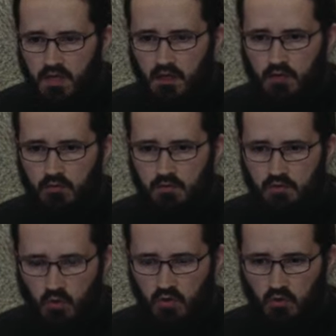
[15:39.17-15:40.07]
Leo,
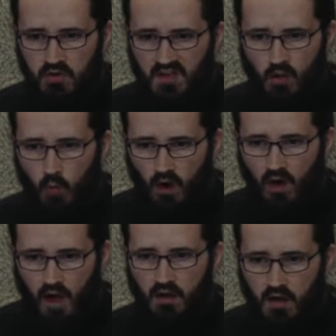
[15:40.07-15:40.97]
do you know
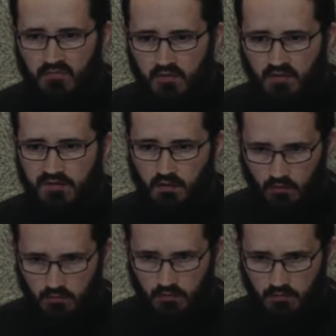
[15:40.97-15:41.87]
why I love you
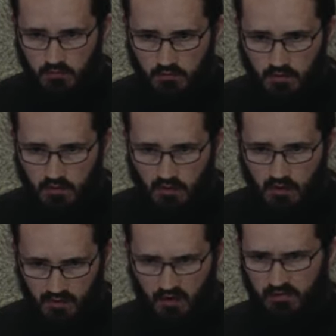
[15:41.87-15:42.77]
so?
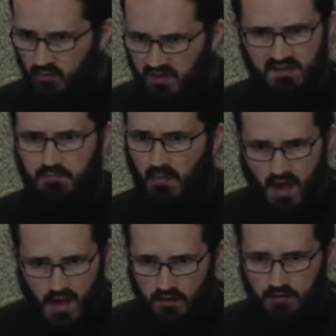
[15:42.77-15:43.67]
And I thought, he's
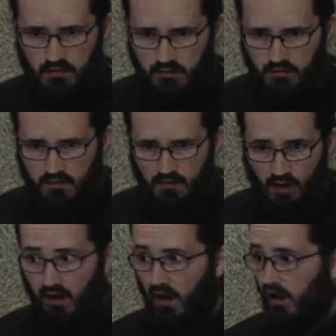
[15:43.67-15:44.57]
mad.
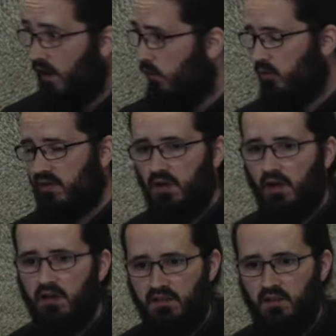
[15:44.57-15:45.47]
I already
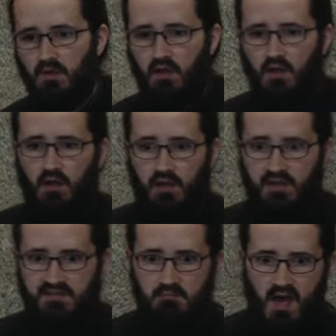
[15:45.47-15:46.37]
liked him.
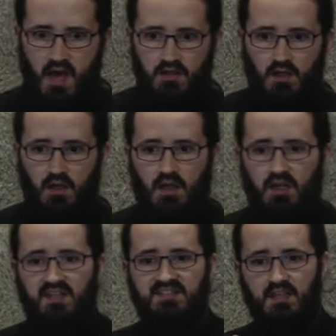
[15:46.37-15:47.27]
He's mad.
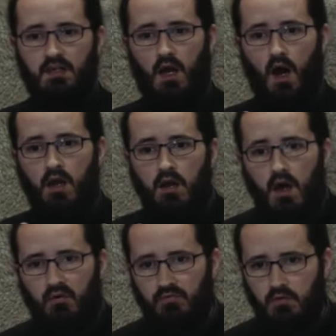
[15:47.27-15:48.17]
He said, I
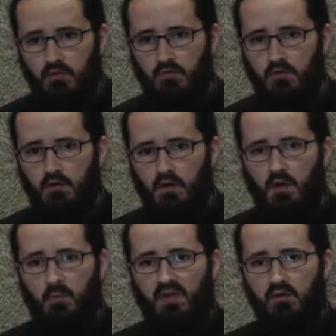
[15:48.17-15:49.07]
love you
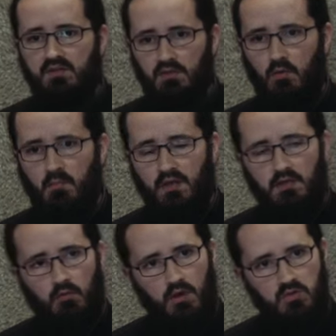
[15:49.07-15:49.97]
because no
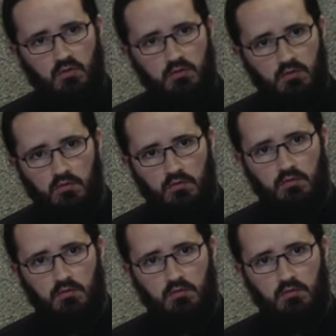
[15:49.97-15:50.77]
matter what you do,